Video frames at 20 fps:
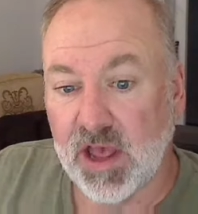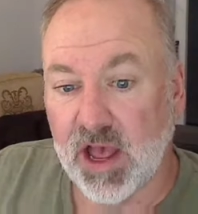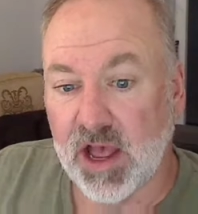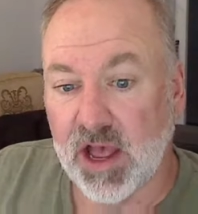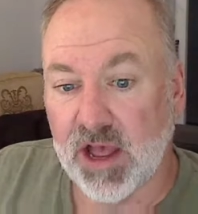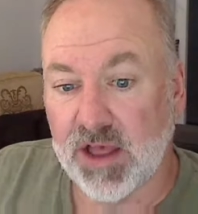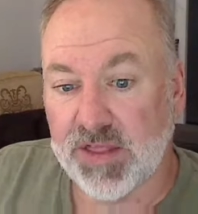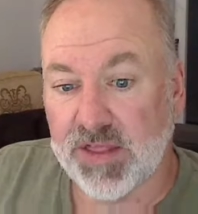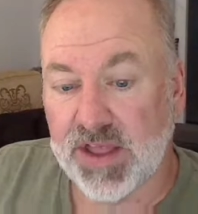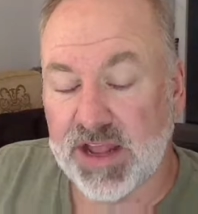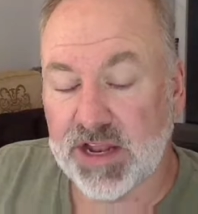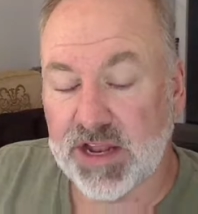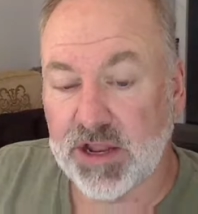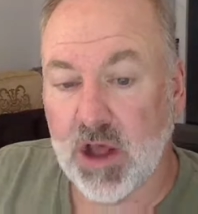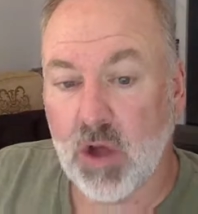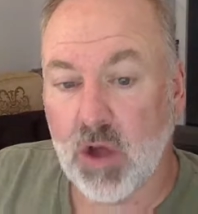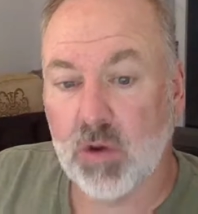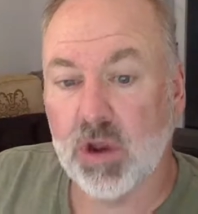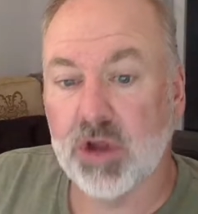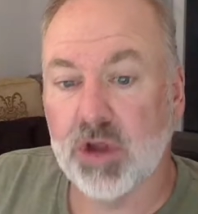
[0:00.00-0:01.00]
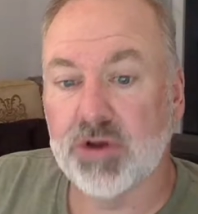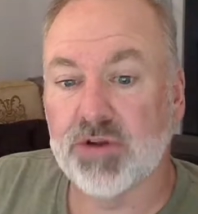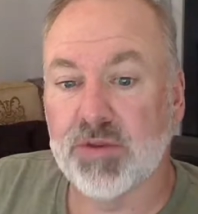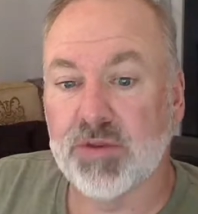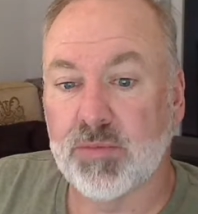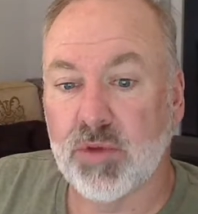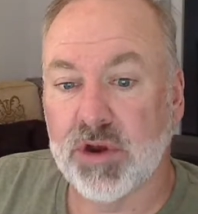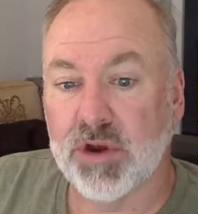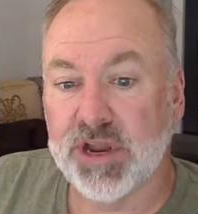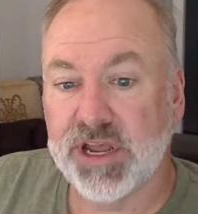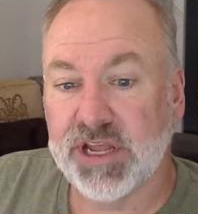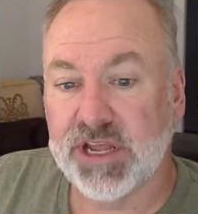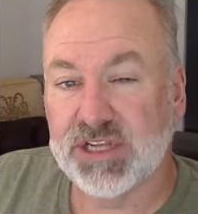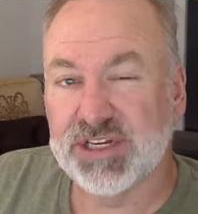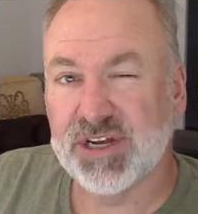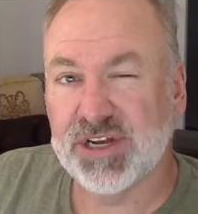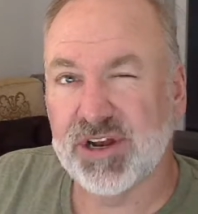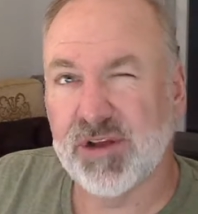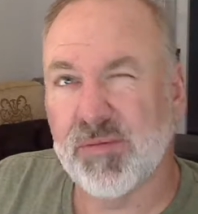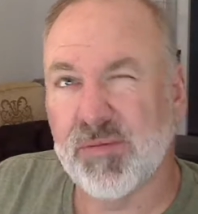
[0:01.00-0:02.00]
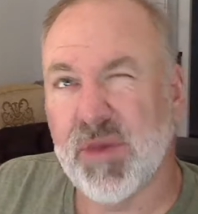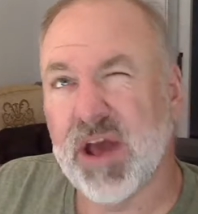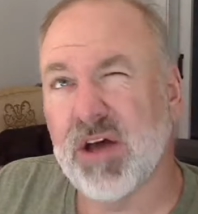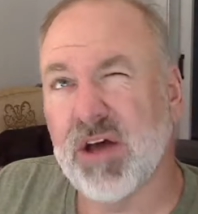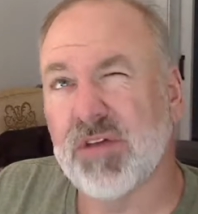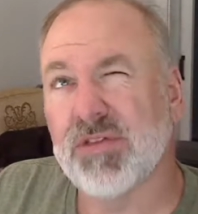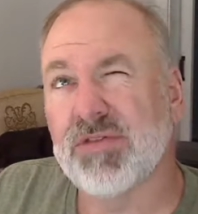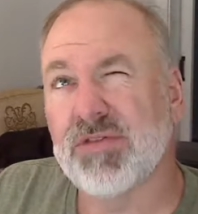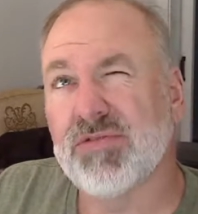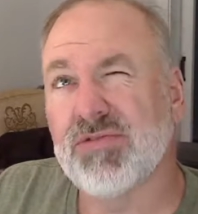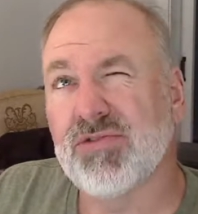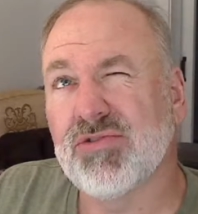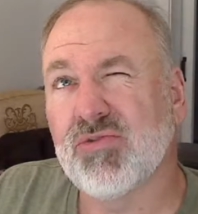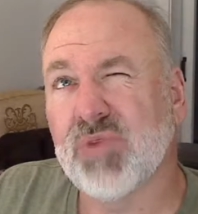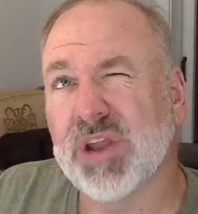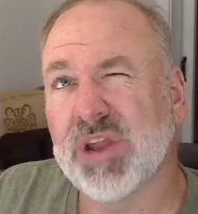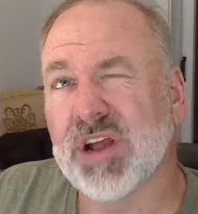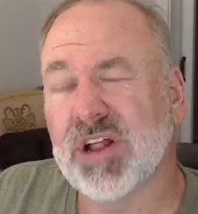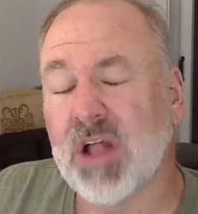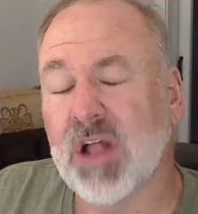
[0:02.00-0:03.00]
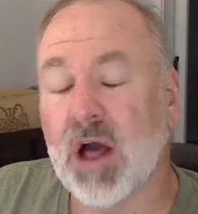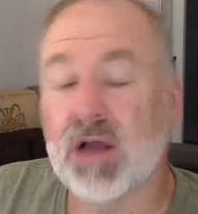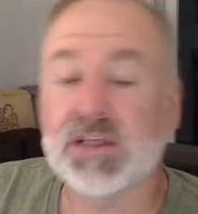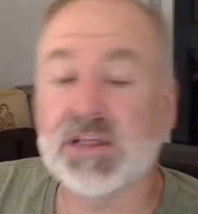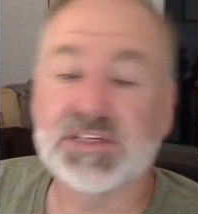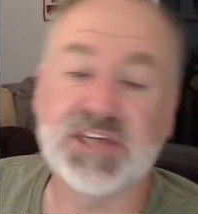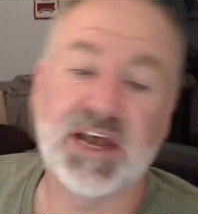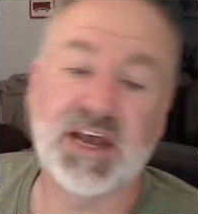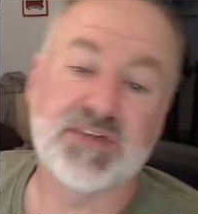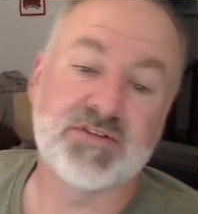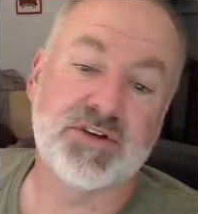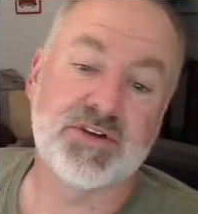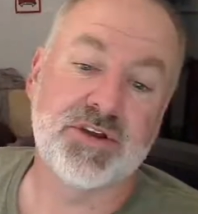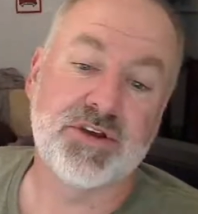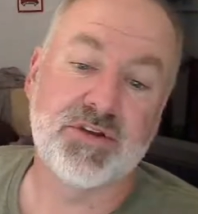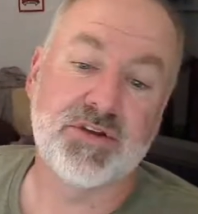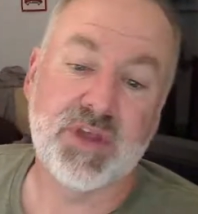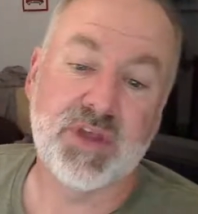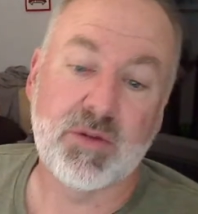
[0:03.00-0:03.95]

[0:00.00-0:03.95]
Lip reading: They had gone under the bridge, and at about 3 o'clock this afternoon,